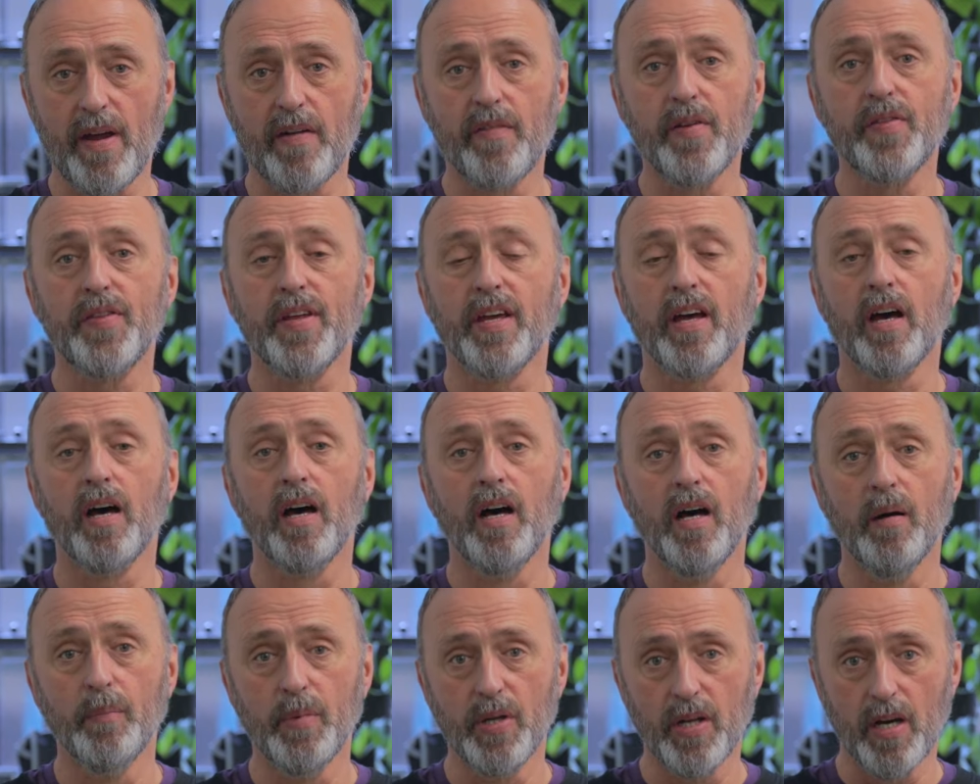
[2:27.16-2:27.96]
everything
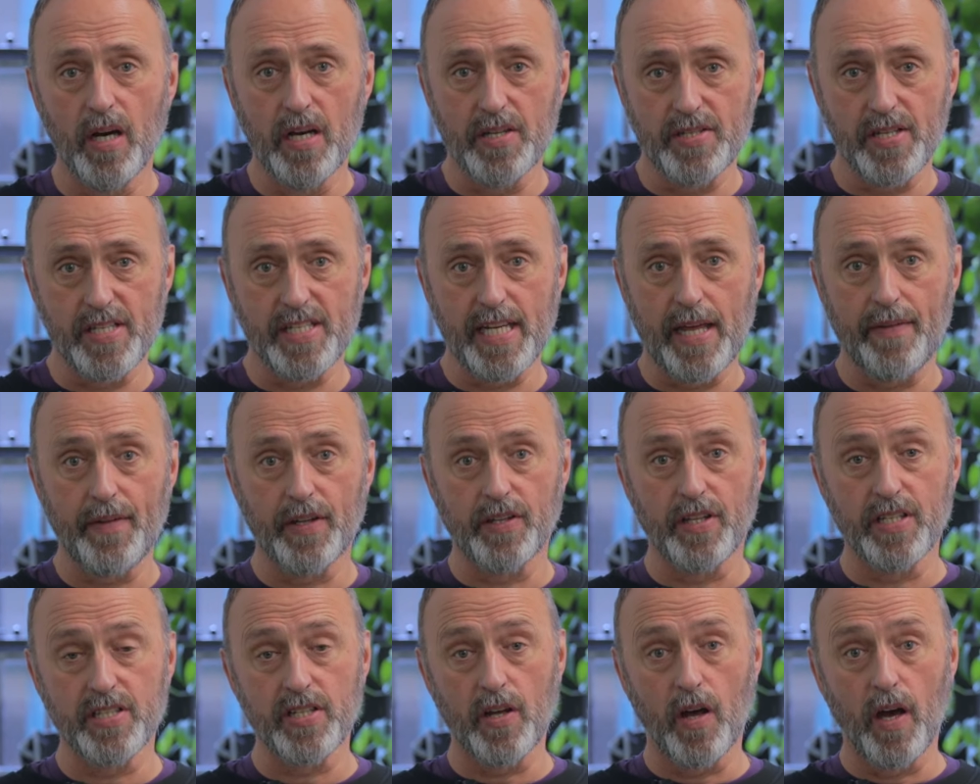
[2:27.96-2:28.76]
harmonises at the
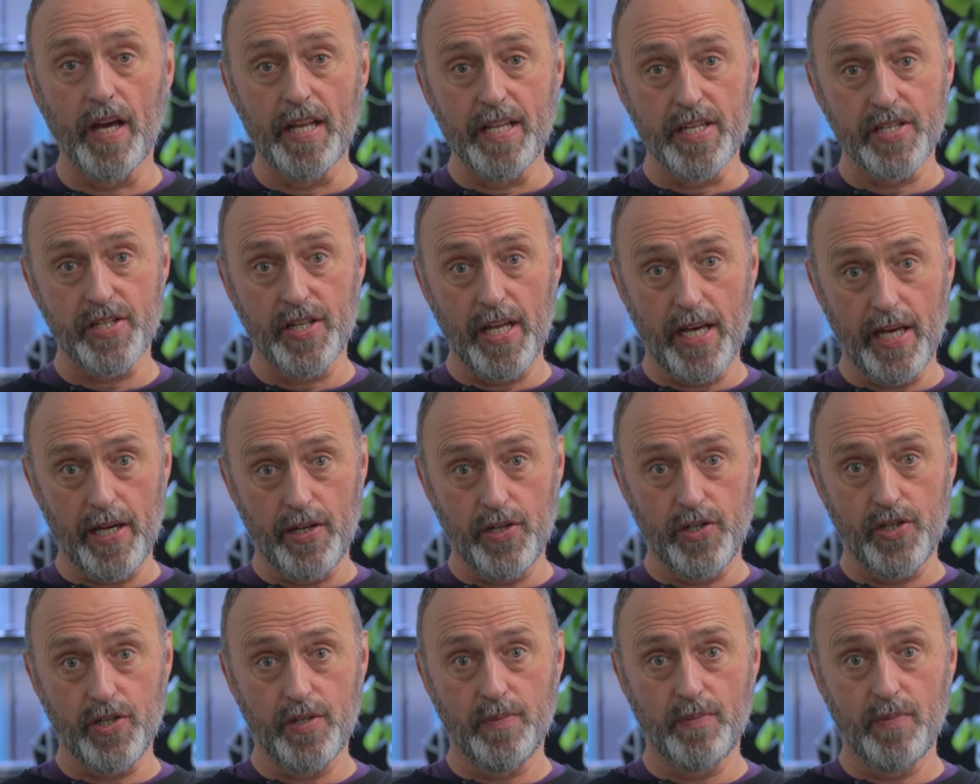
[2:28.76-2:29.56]
design
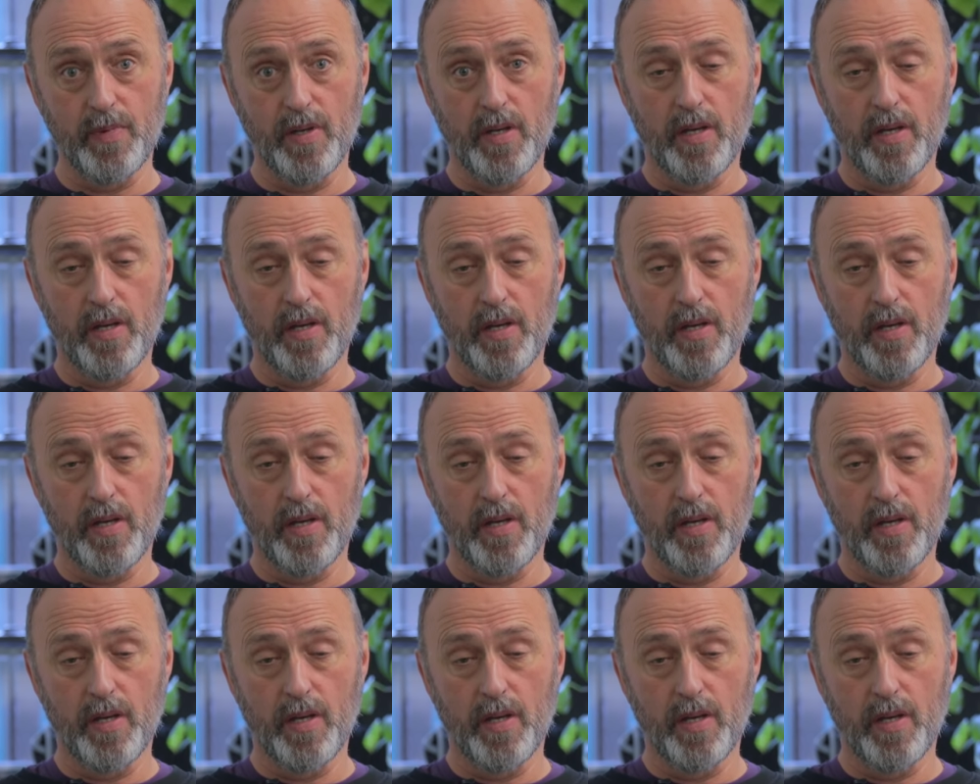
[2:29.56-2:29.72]
stage.